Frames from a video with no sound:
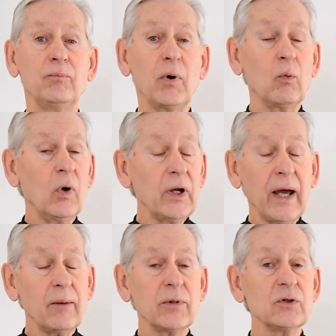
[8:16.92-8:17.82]
But what
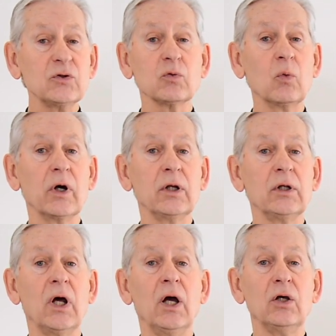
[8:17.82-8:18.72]
happens
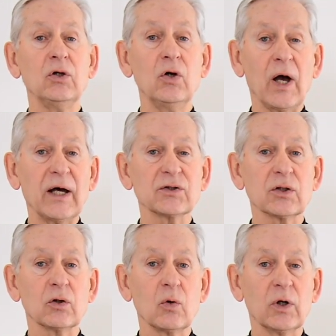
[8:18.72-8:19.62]
when you
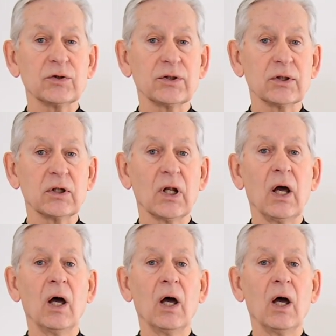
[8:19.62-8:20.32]
ask a question,